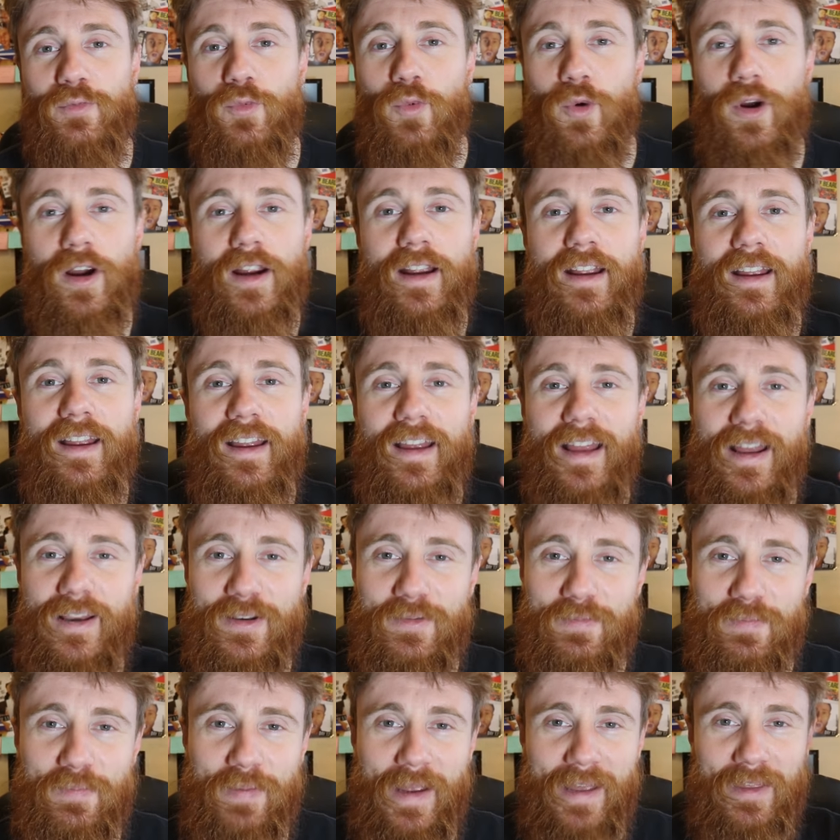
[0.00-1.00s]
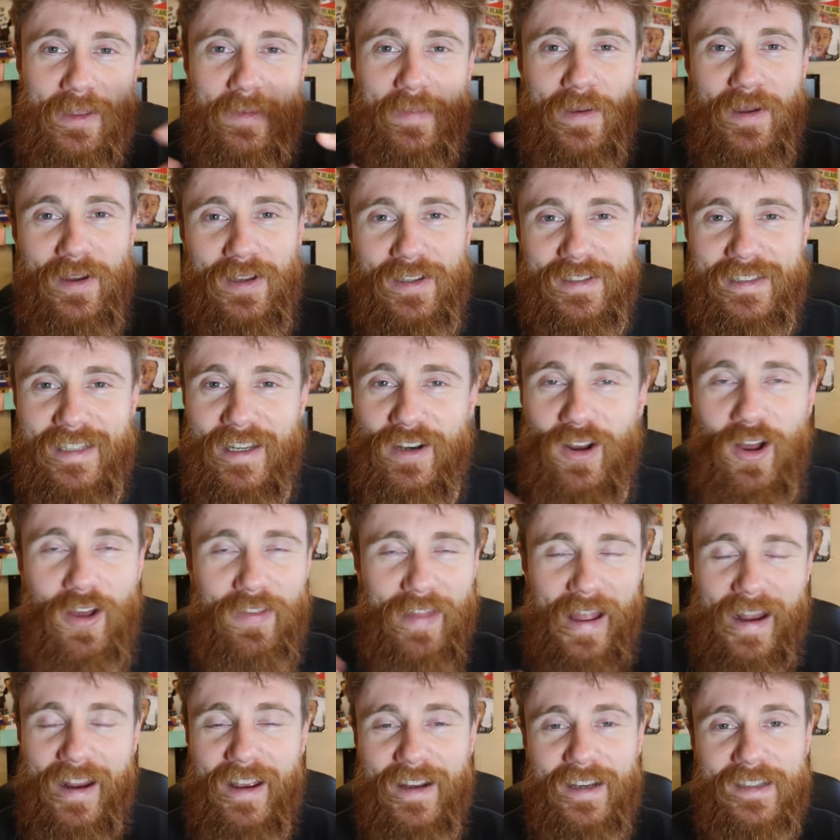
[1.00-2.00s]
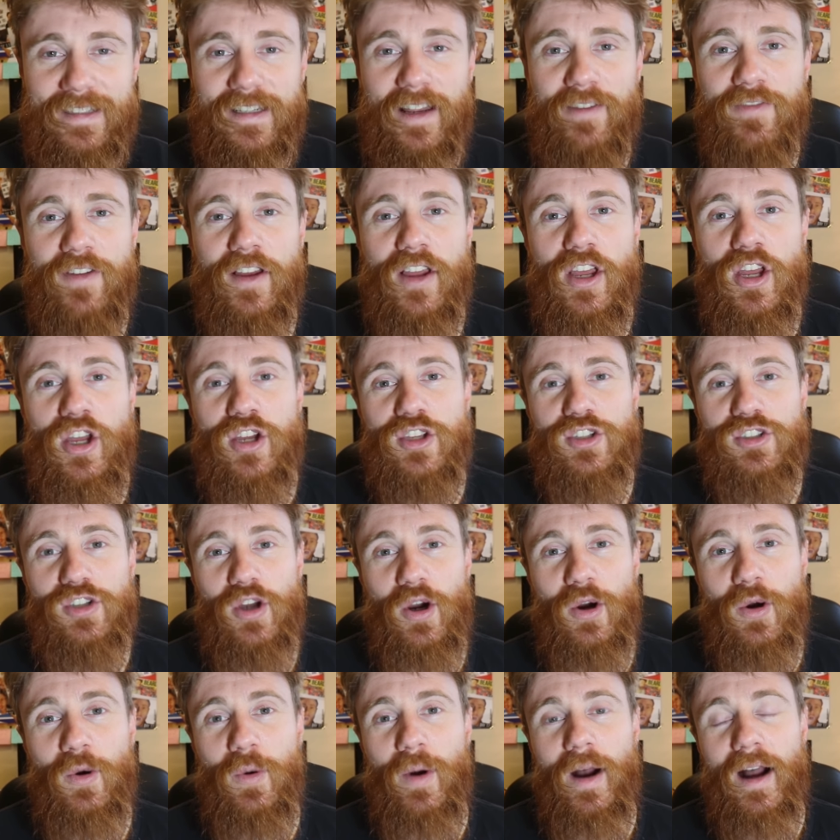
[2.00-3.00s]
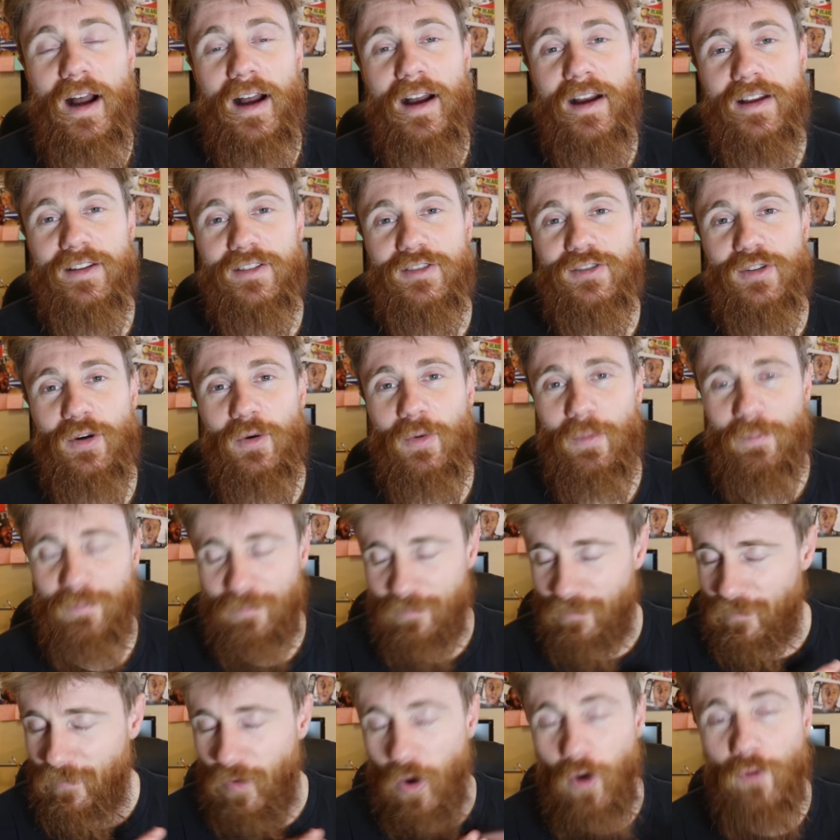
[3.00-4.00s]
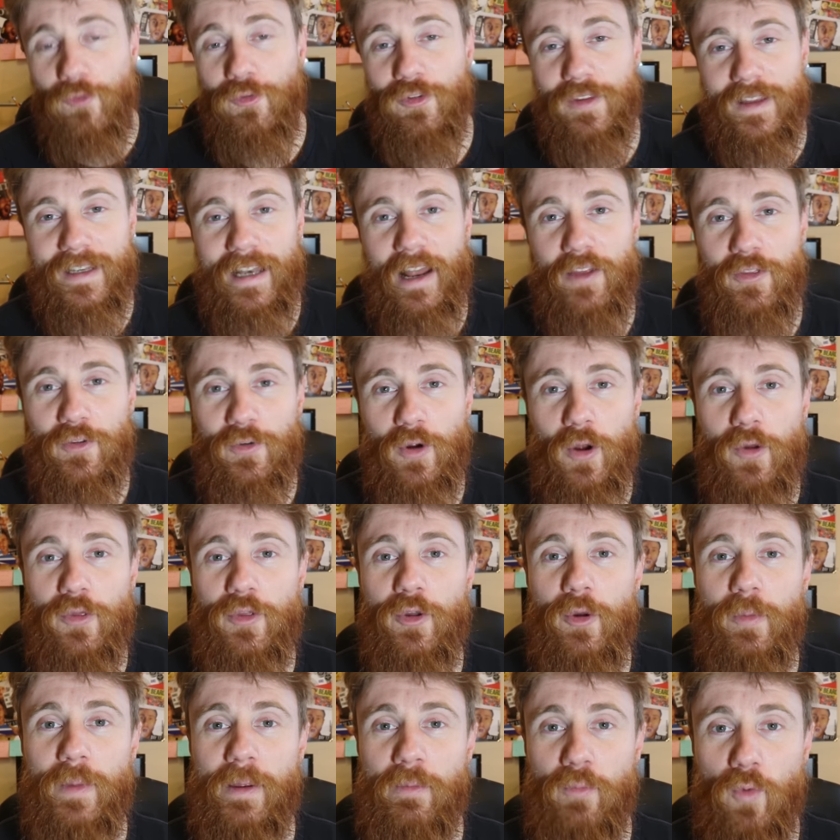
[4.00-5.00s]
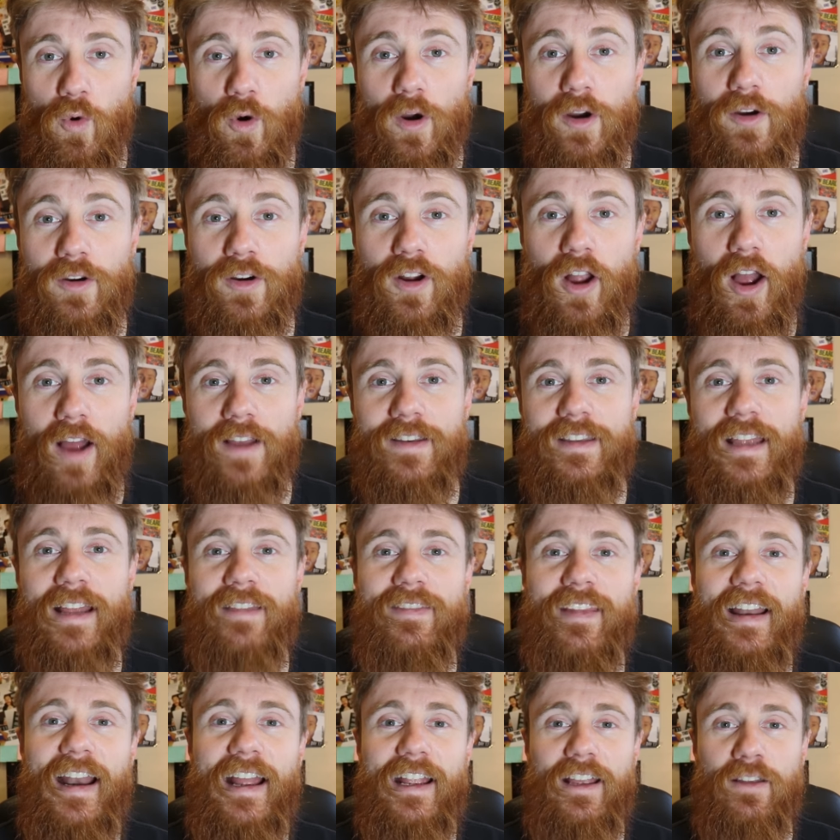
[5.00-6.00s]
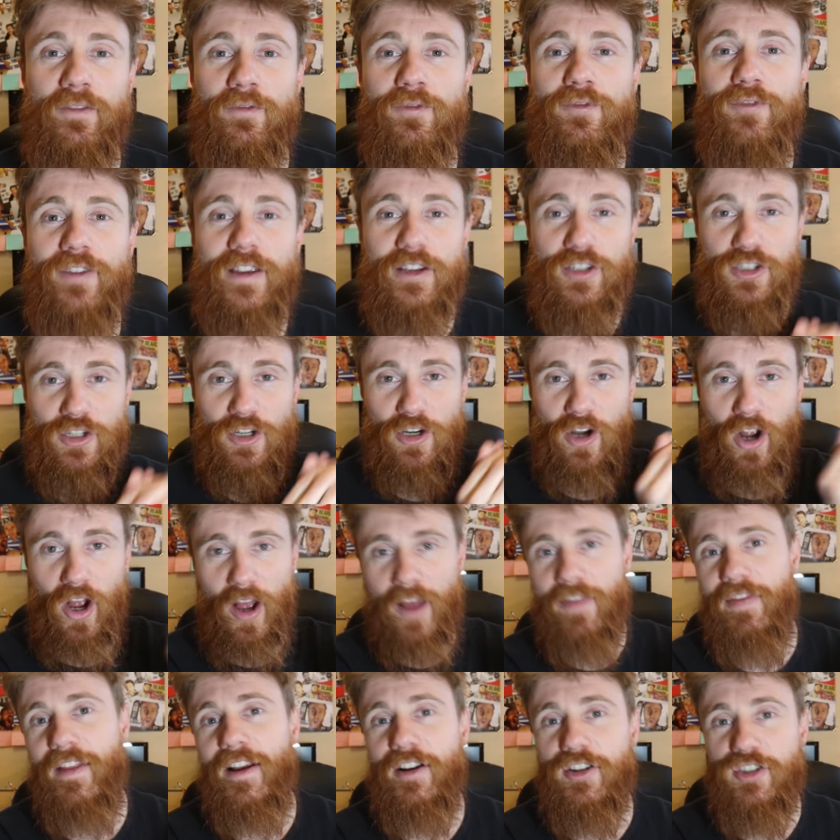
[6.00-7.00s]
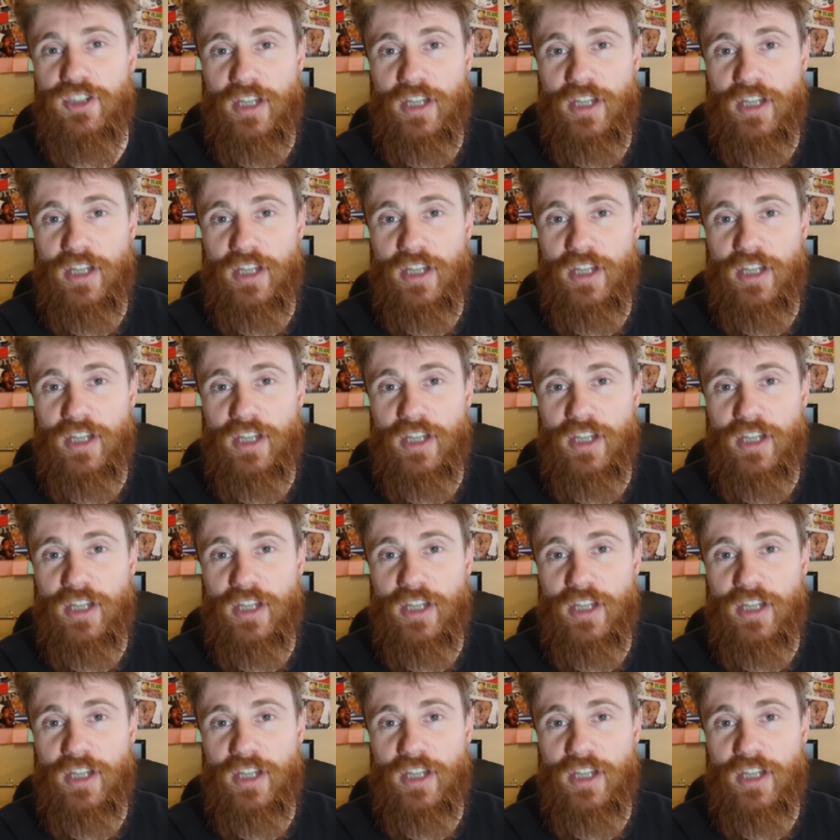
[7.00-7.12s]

work and pay the bills and all that kind of stuff. So so hopefully down the road there'll be more content that I can feature on their